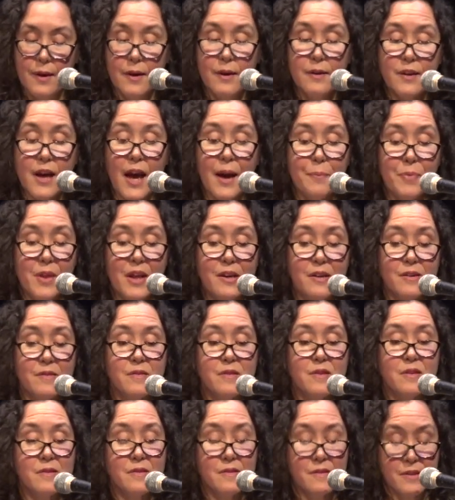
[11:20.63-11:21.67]
time that is
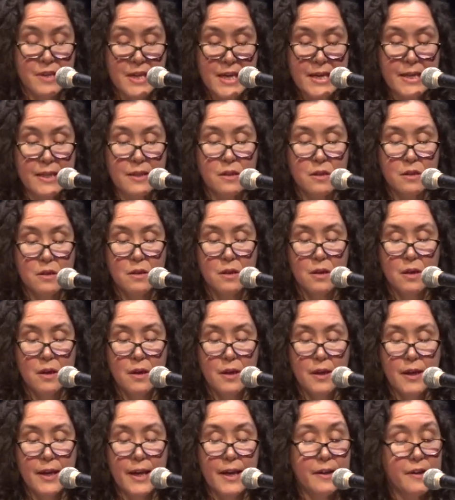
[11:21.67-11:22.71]
distinct
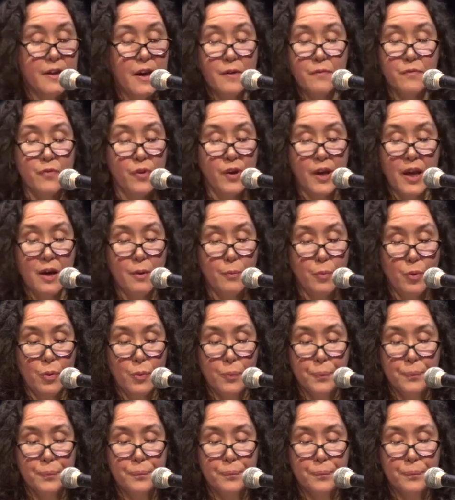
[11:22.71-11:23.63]
and unforgettable.